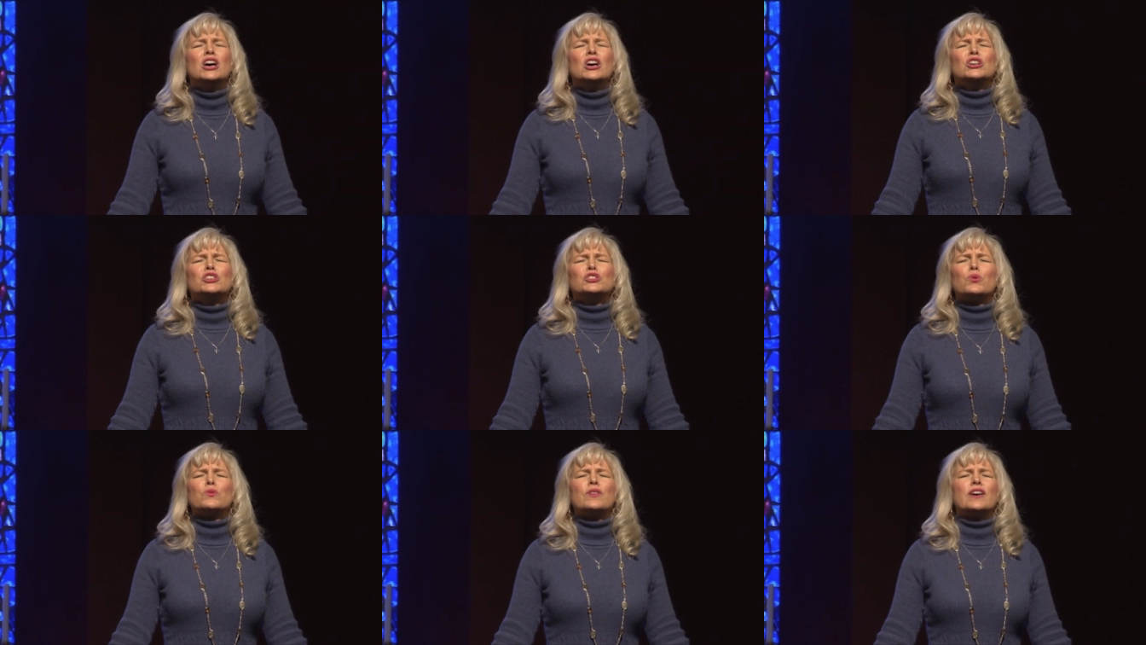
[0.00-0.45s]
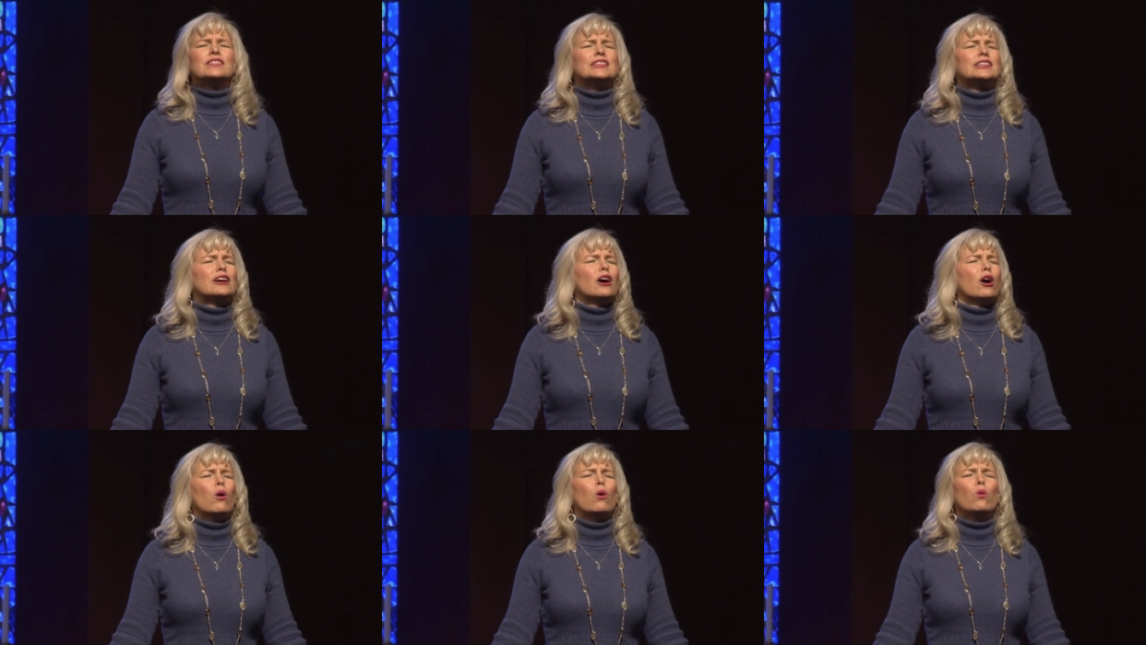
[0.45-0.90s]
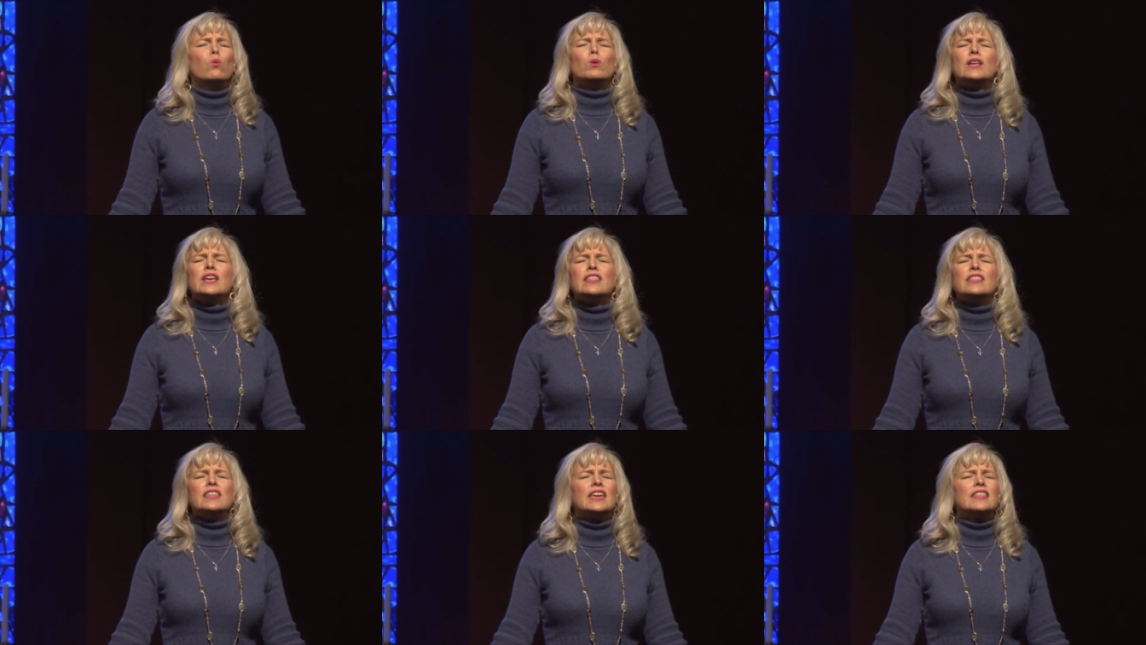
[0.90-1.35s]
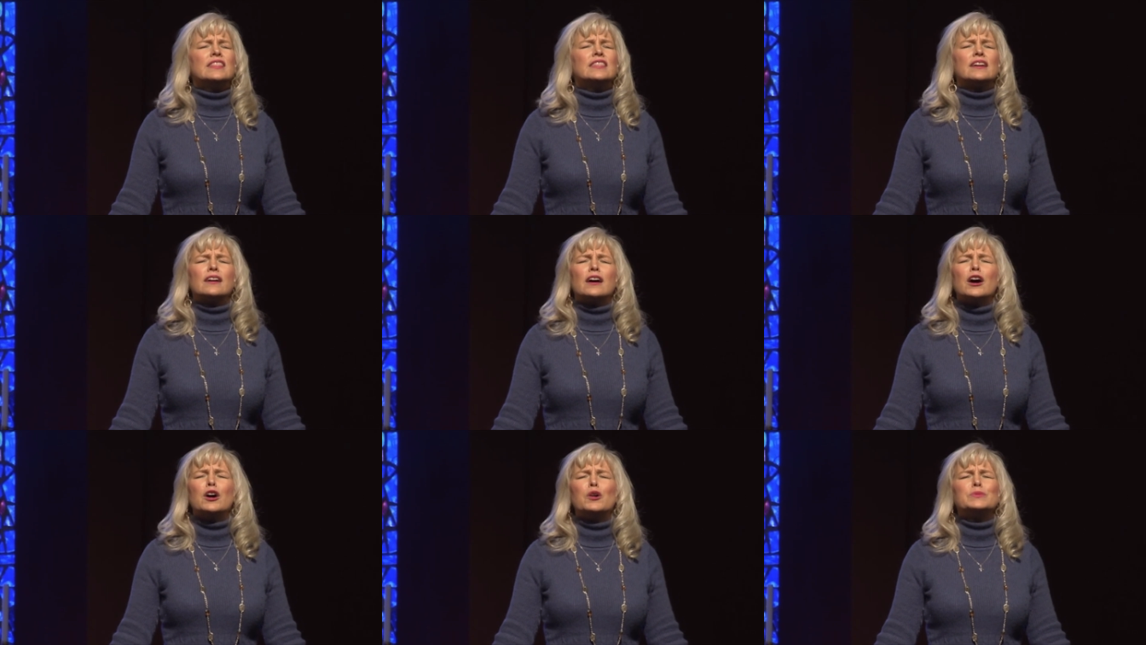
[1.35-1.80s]
so that the only thing that
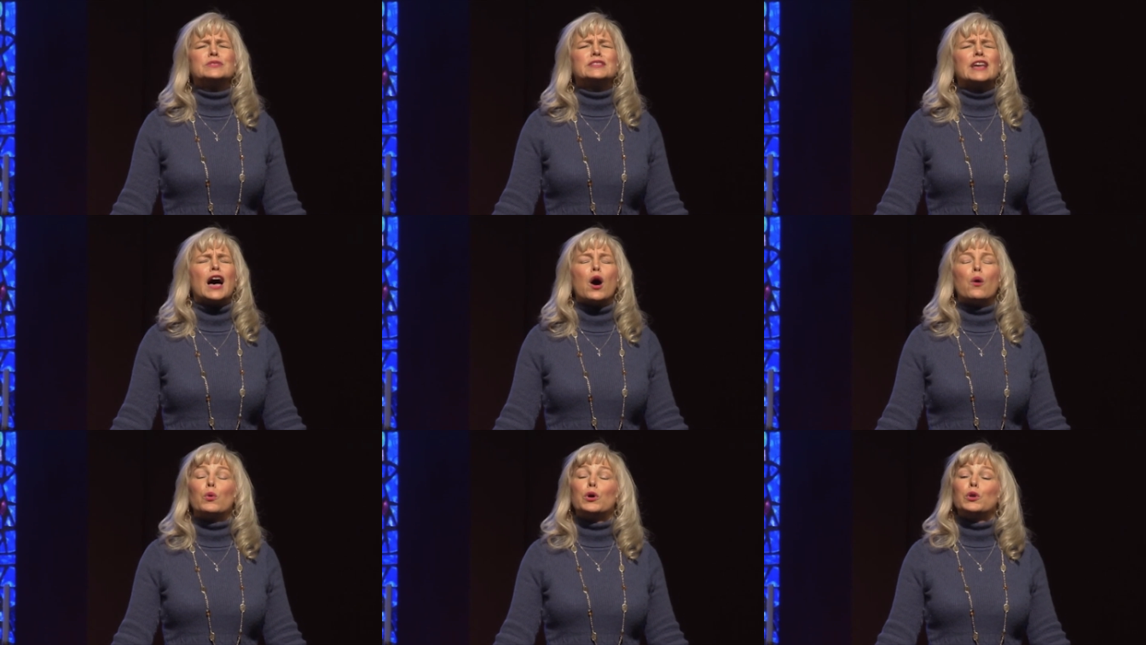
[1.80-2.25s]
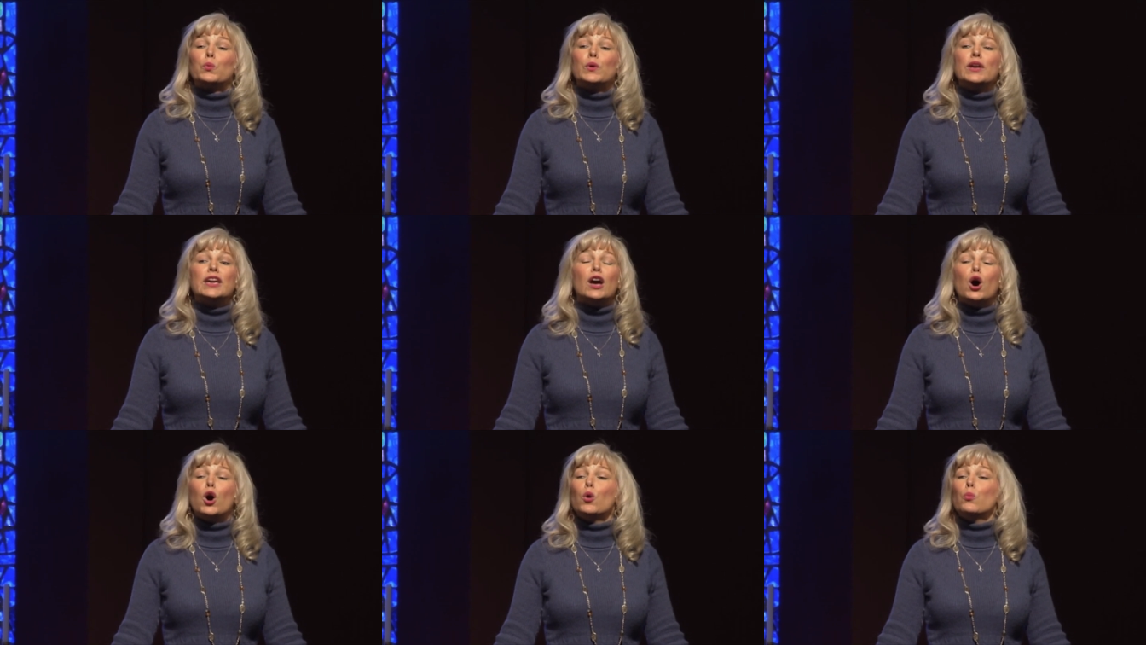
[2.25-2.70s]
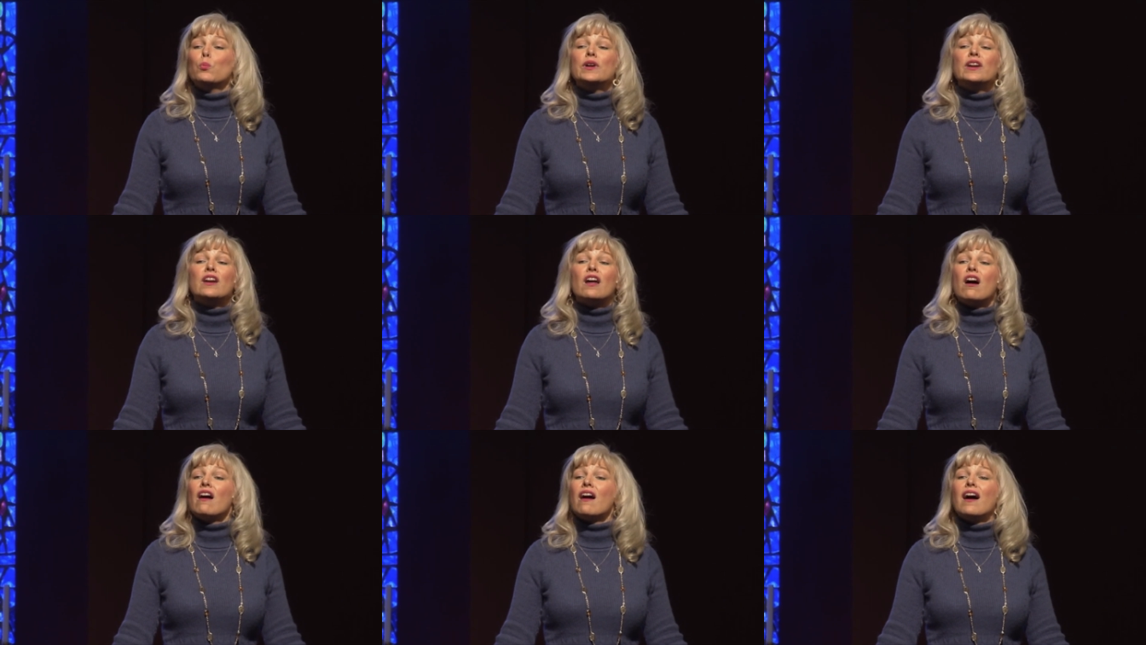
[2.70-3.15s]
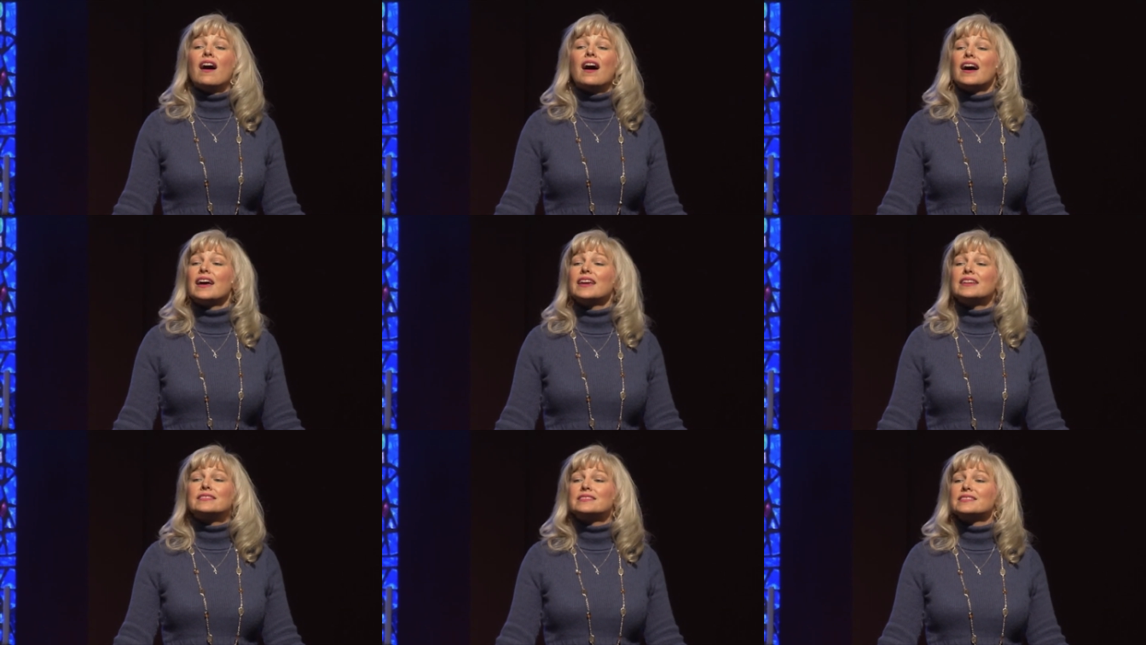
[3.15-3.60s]
comes out when we open our
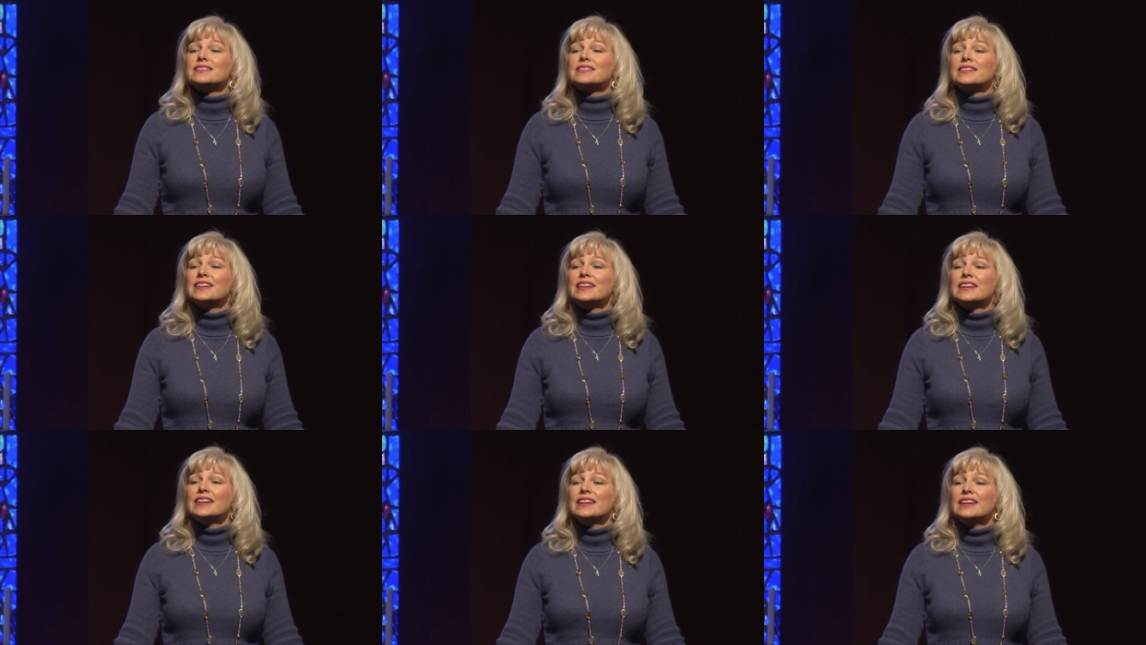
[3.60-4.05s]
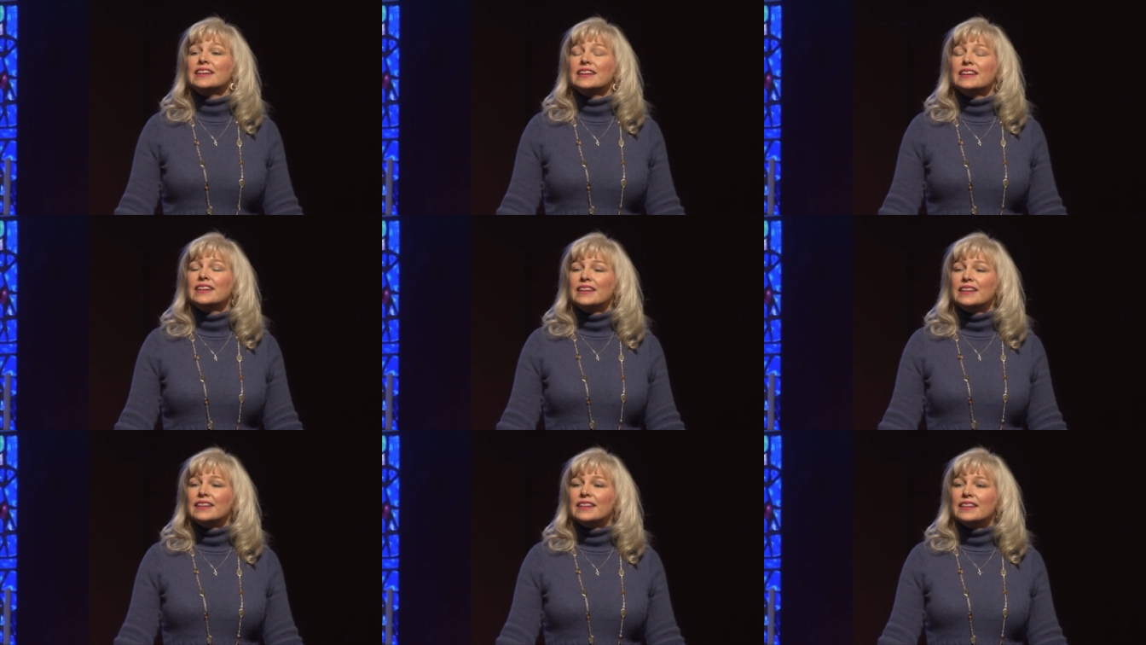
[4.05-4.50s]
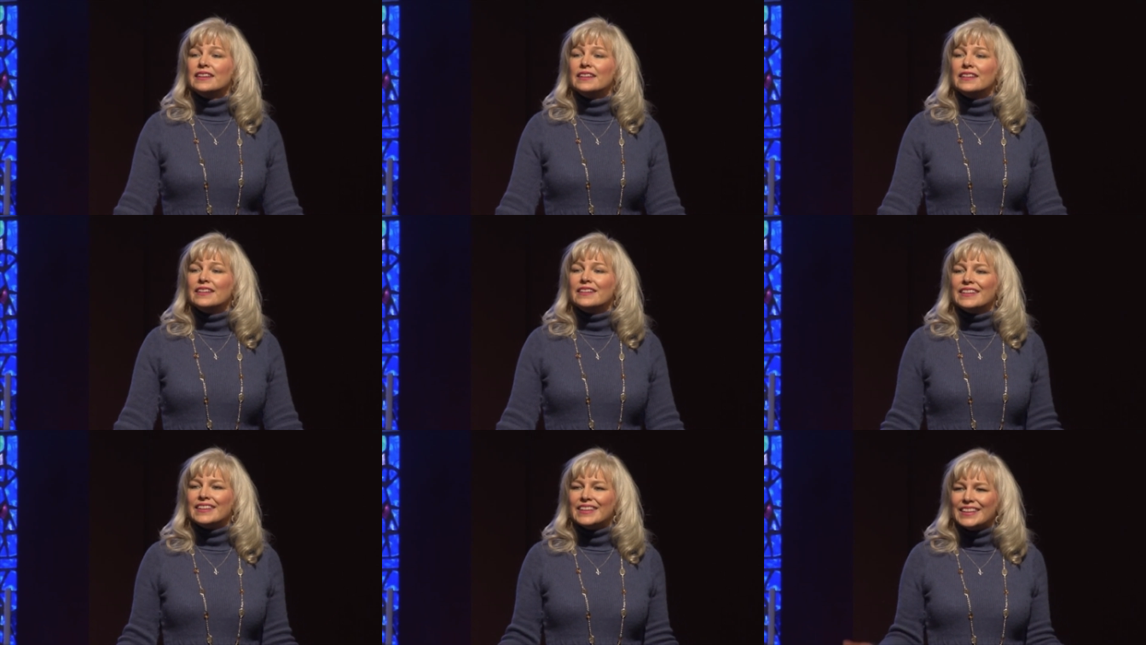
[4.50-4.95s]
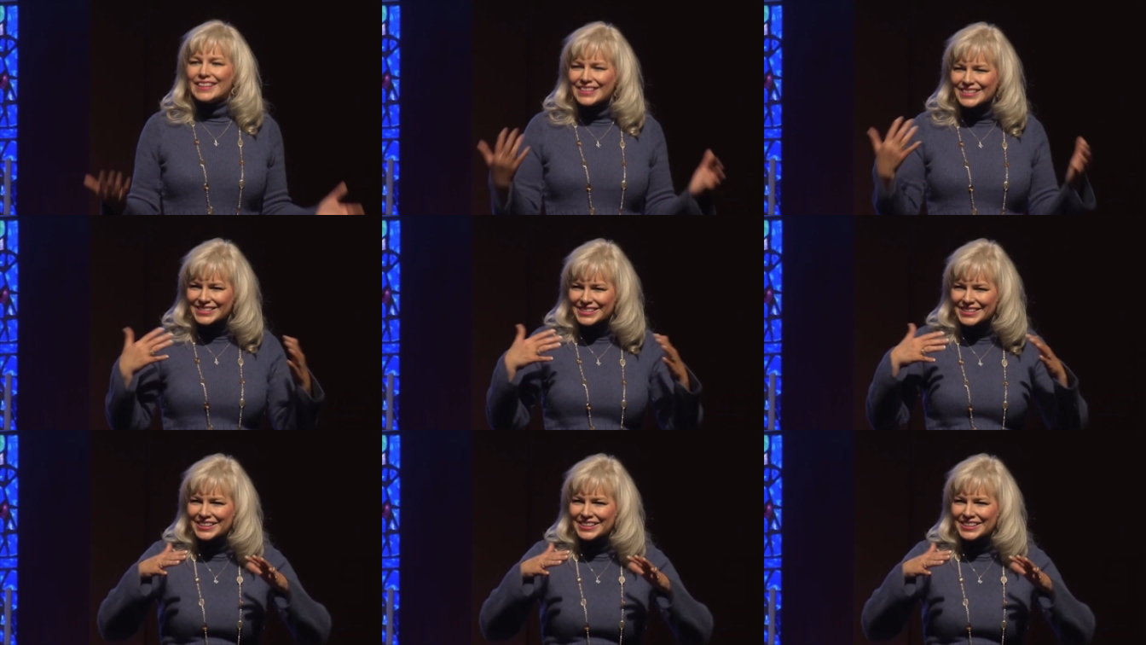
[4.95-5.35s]
eyes is the